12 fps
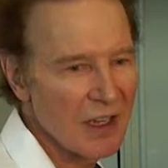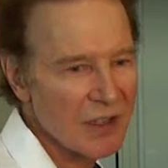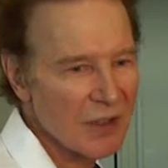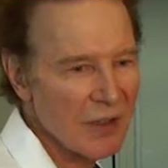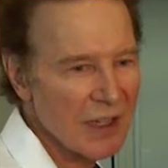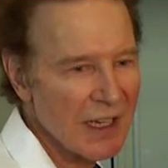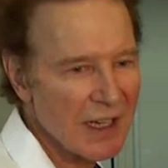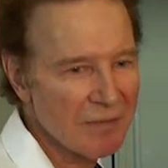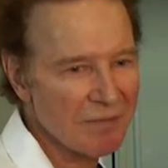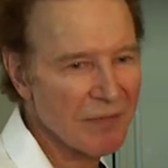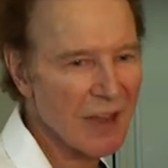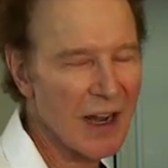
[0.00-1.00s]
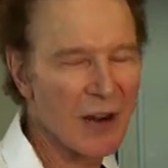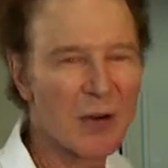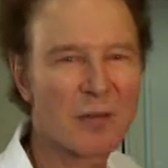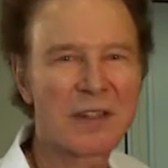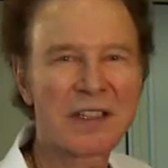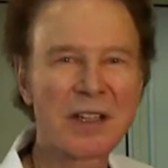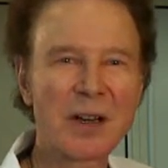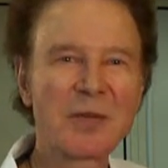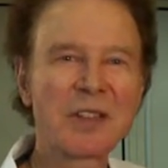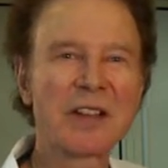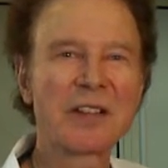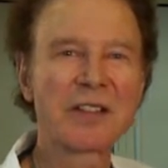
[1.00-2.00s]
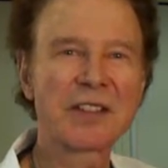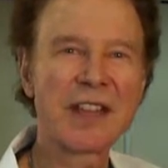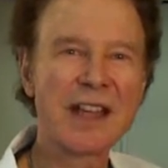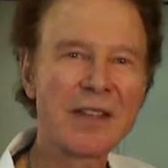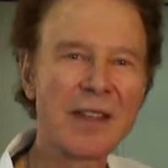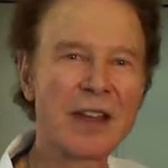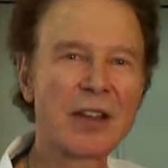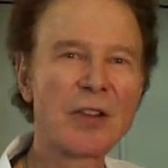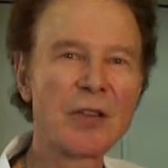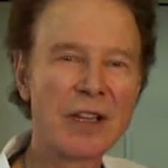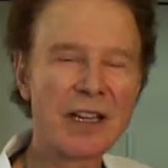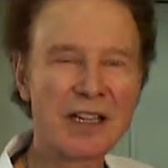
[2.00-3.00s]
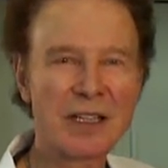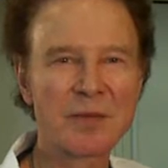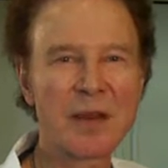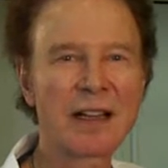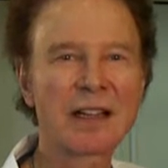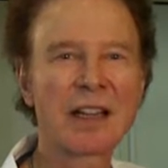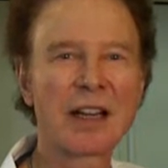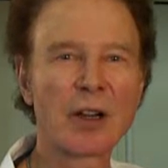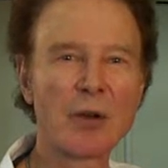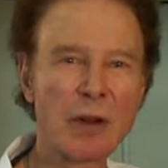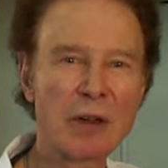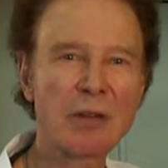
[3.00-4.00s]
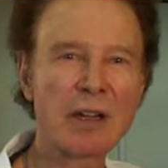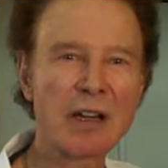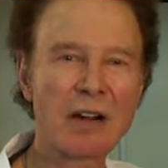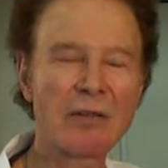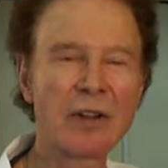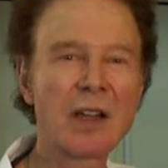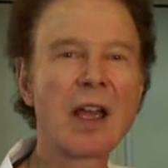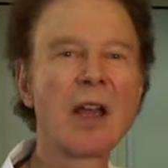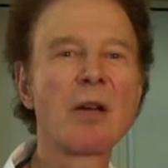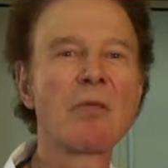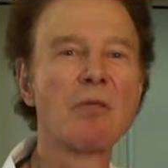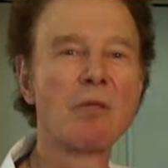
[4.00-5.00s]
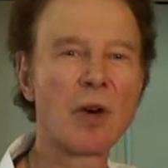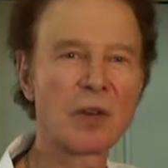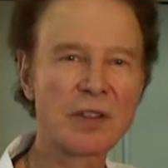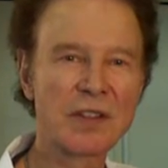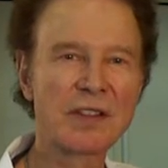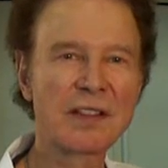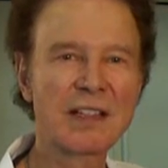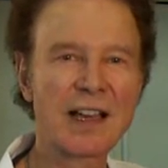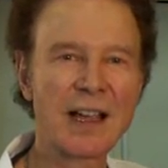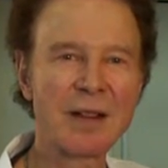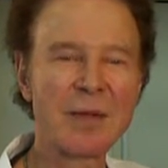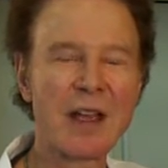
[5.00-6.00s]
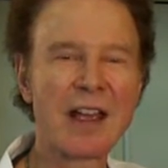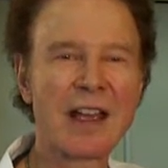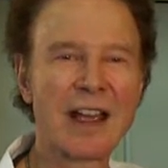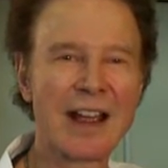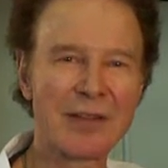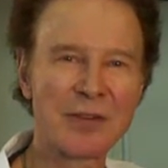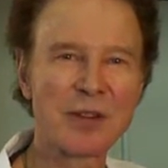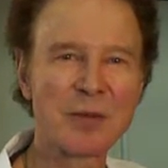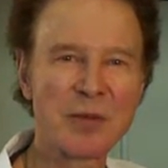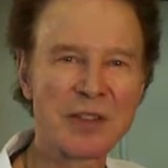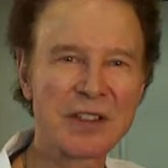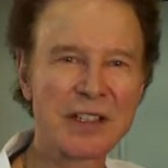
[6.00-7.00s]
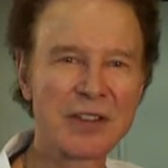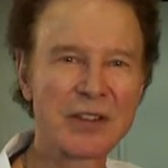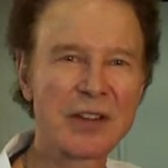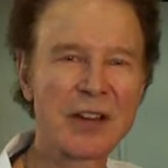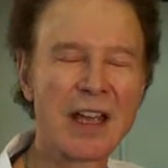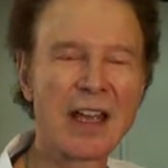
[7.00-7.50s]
So again, I hope this helps you understand that you can expect a quick recovery most of the time after your procedure,